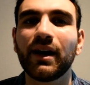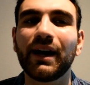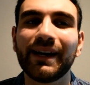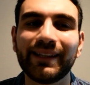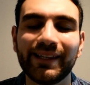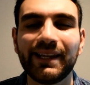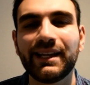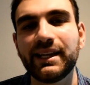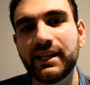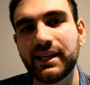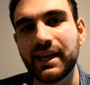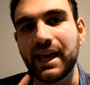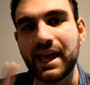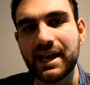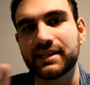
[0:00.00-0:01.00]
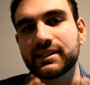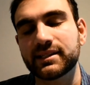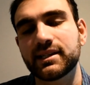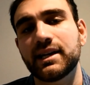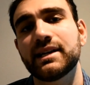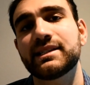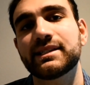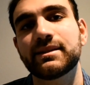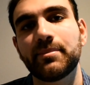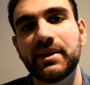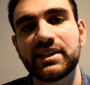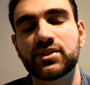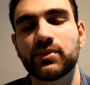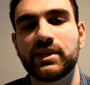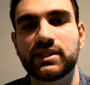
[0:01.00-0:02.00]
ideally exercise is the
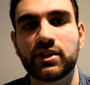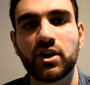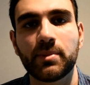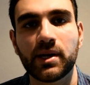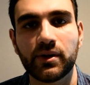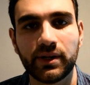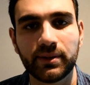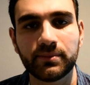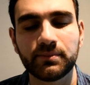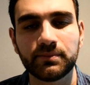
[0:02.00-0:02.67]
best way to go about it.